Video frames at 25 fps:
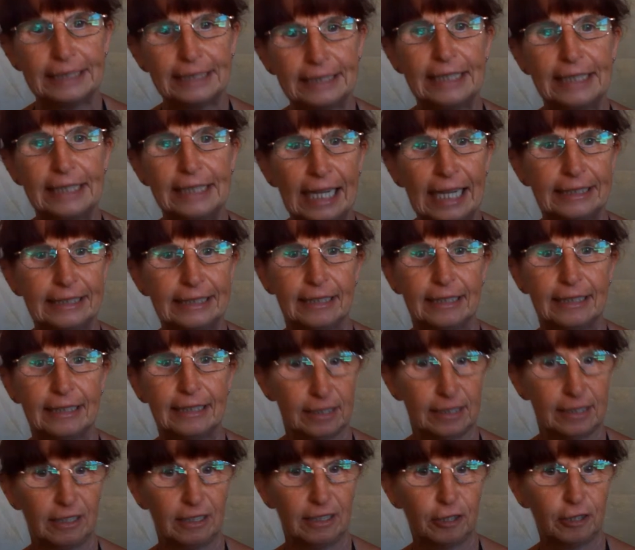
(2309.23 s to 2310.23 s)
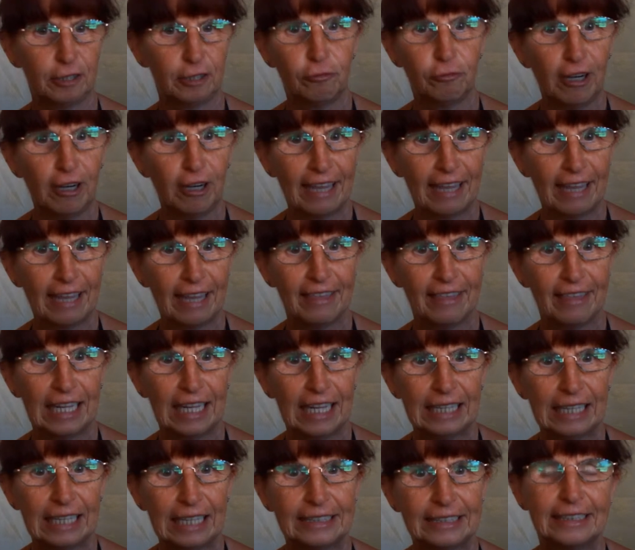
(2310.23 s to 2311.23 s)
letters, and I could write the
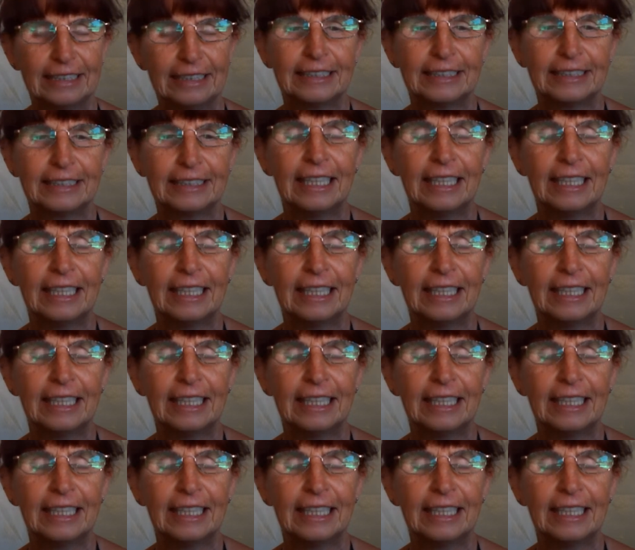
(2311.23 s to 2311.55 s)
letters.